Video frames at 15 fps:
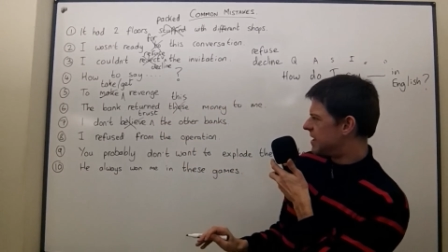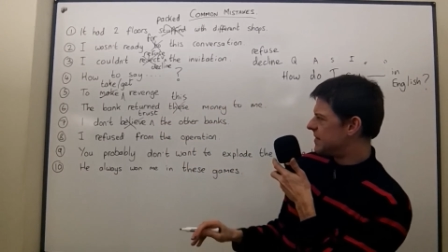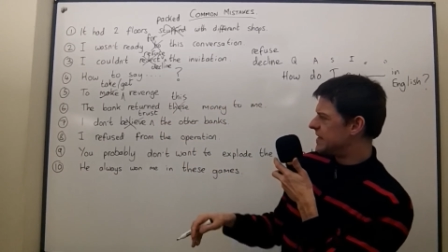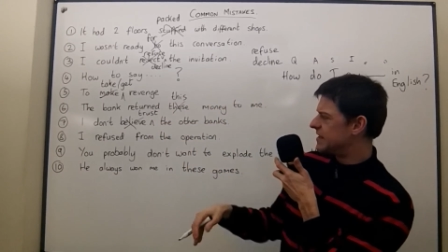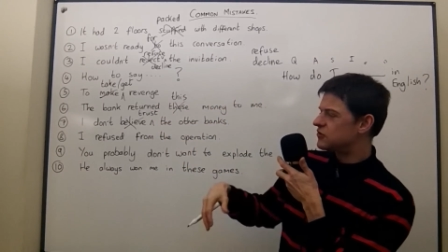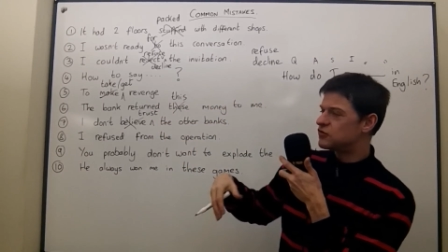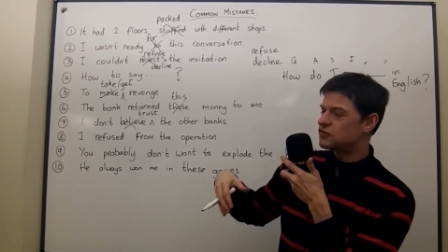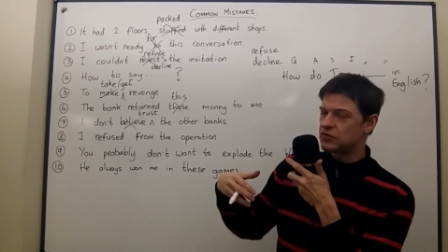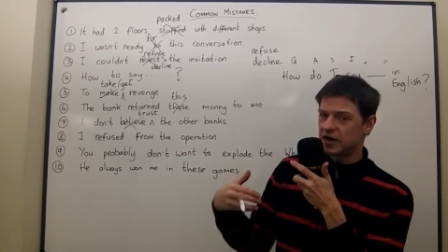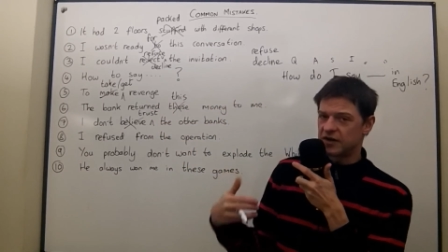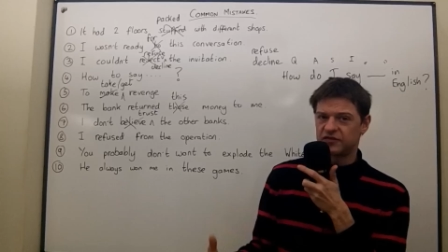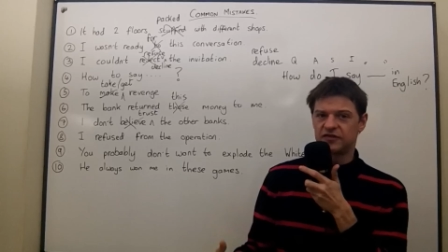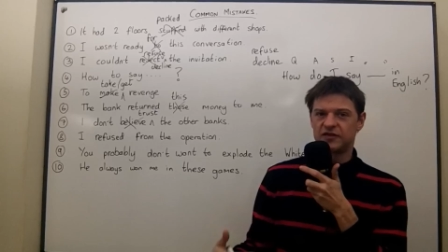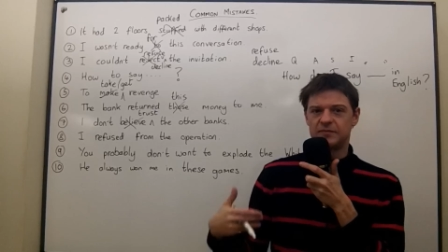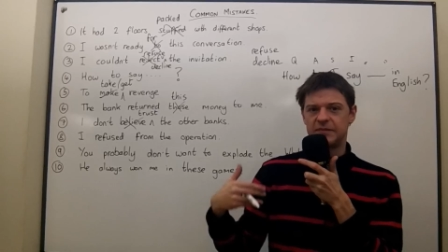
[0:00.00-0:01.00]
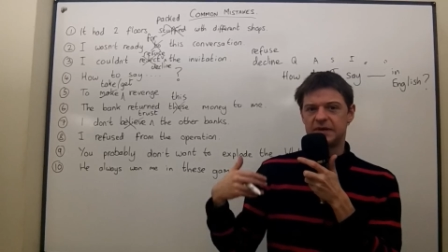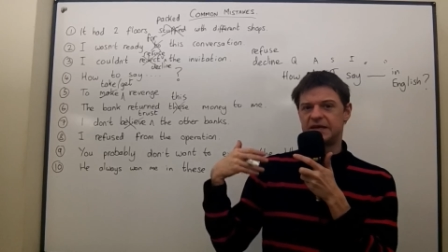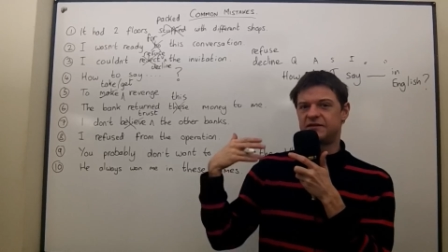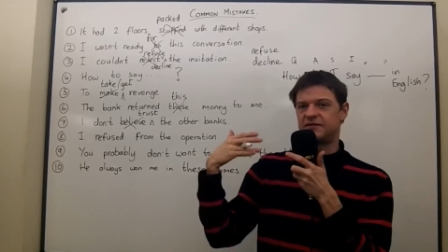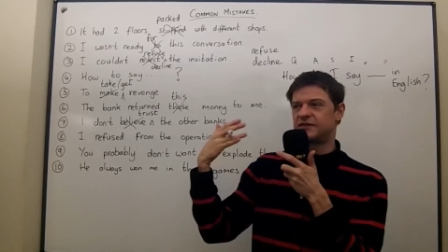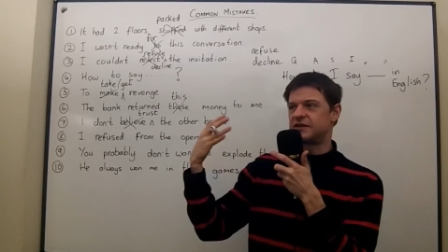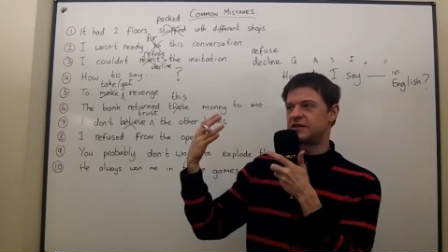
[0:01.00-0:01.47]
I mean, trust
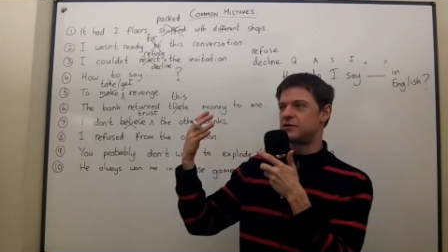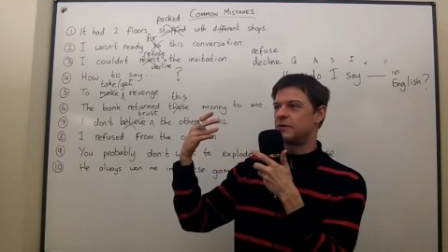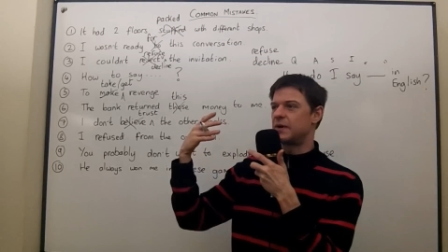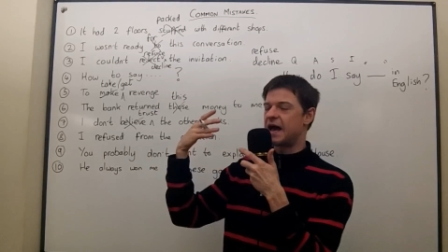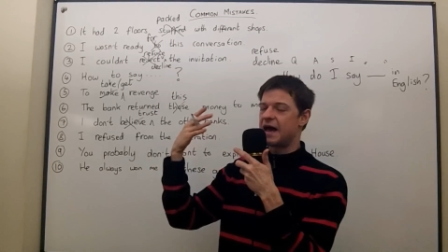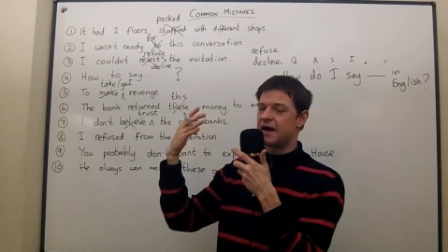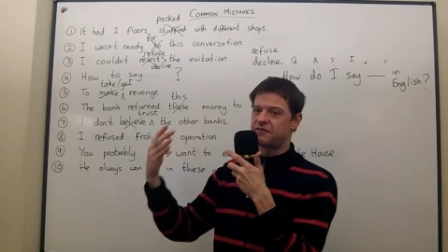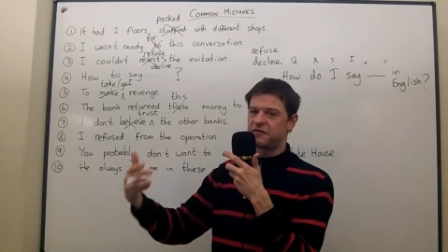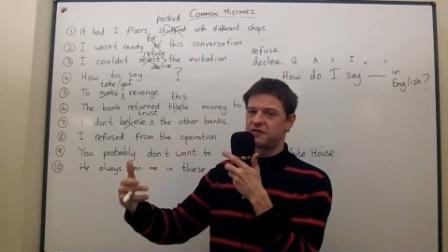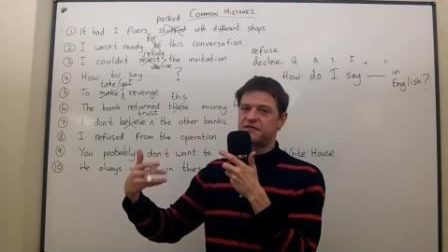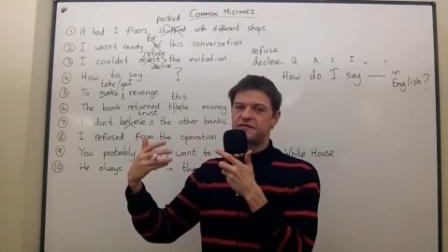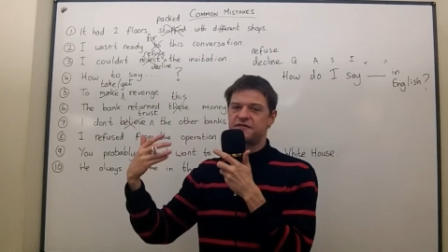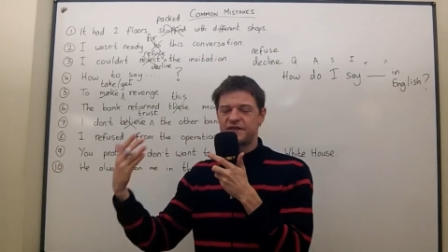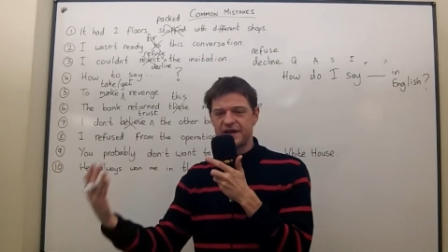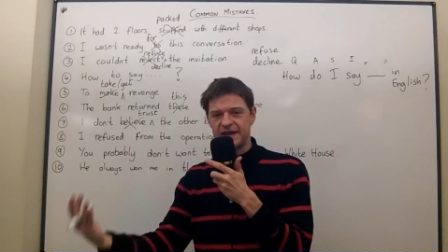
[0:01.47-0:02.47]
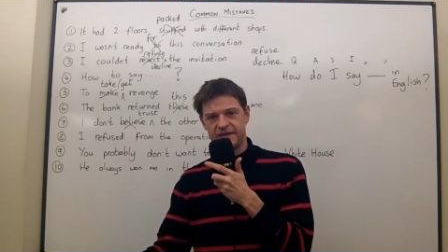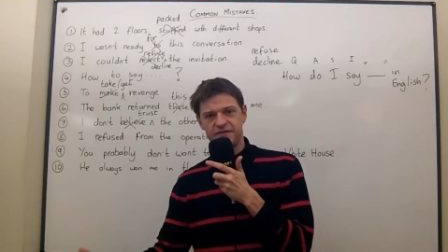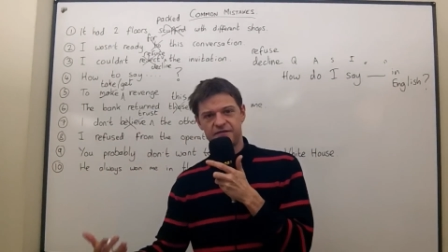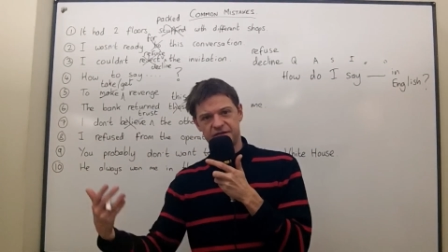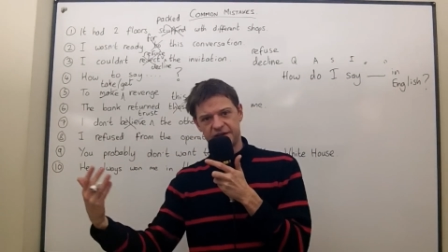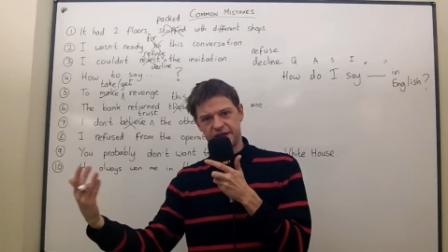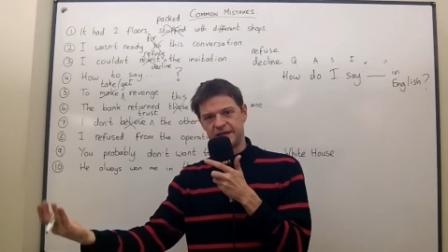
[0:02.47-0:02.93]
means that you have
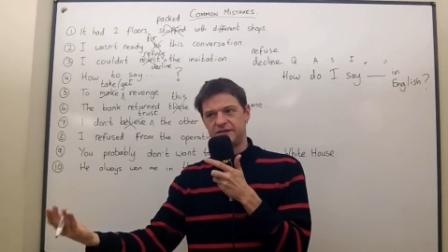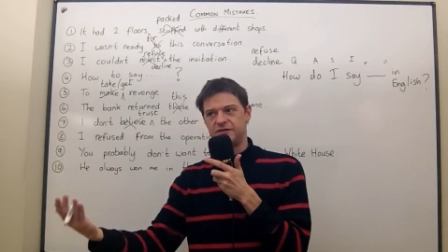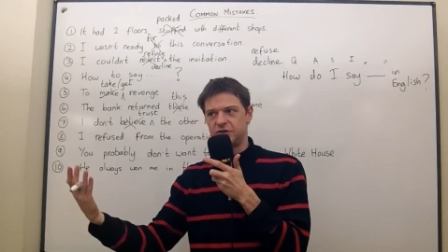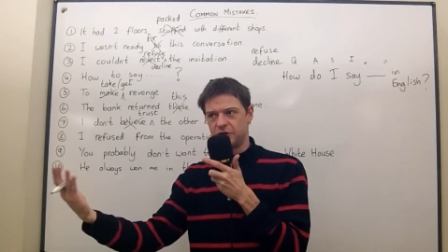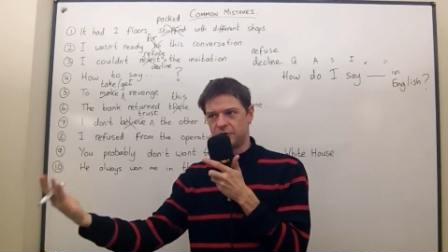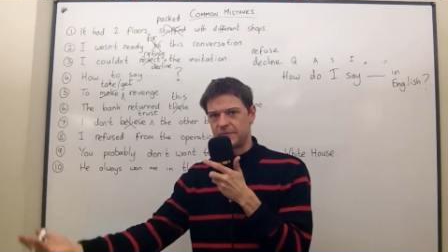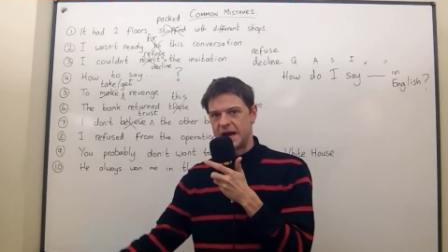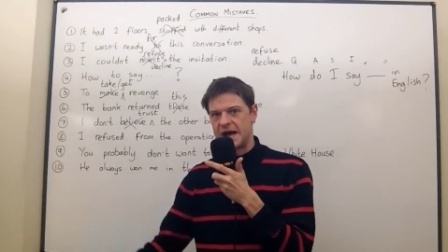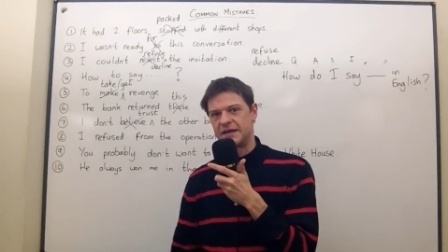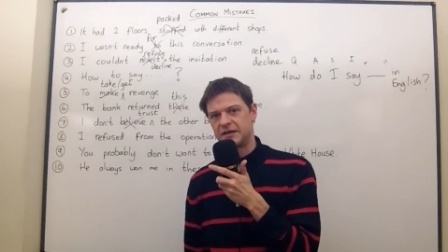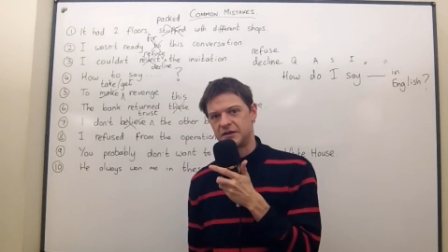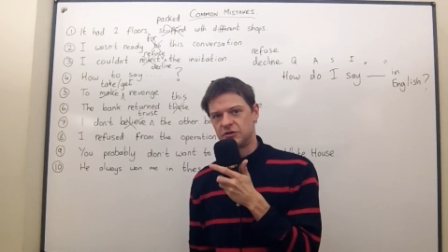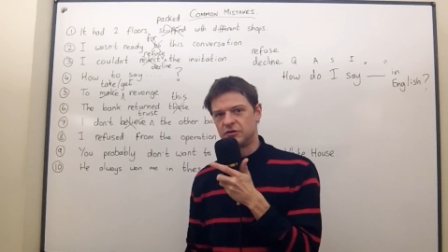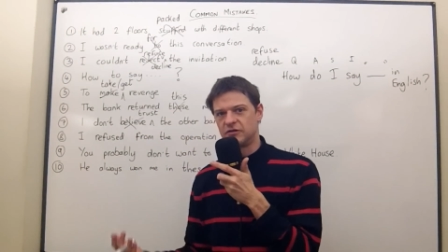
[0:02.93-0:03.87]
faith in your bank.